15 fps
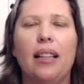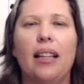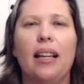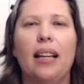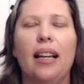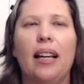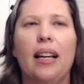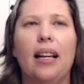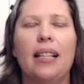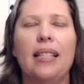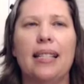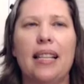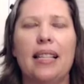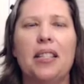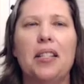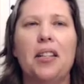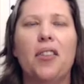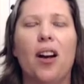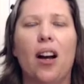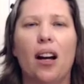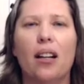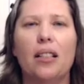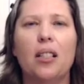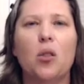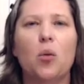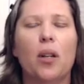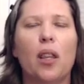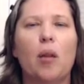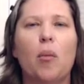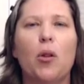A sensitive heart is
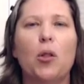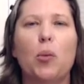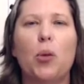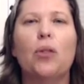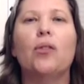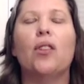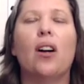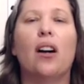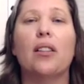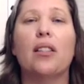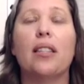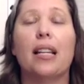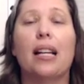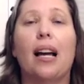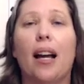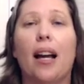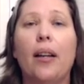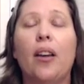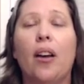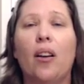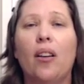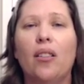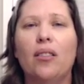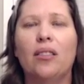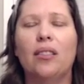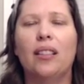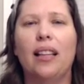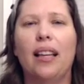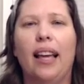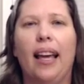one of the most beautiful hearts that I know.
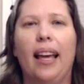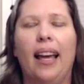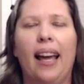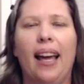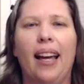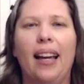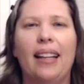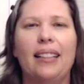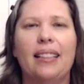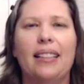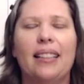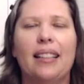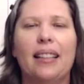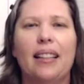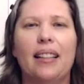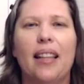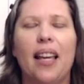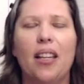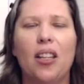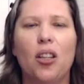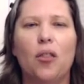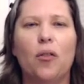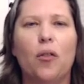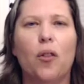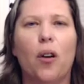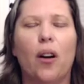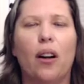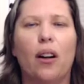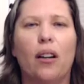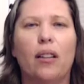And thank you
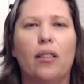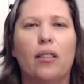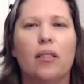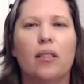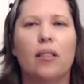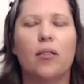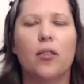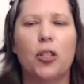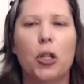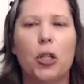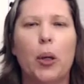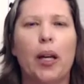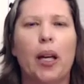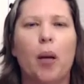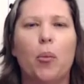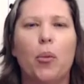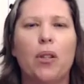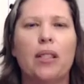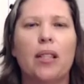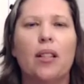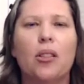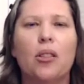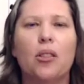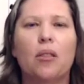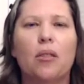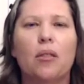for showing up with such,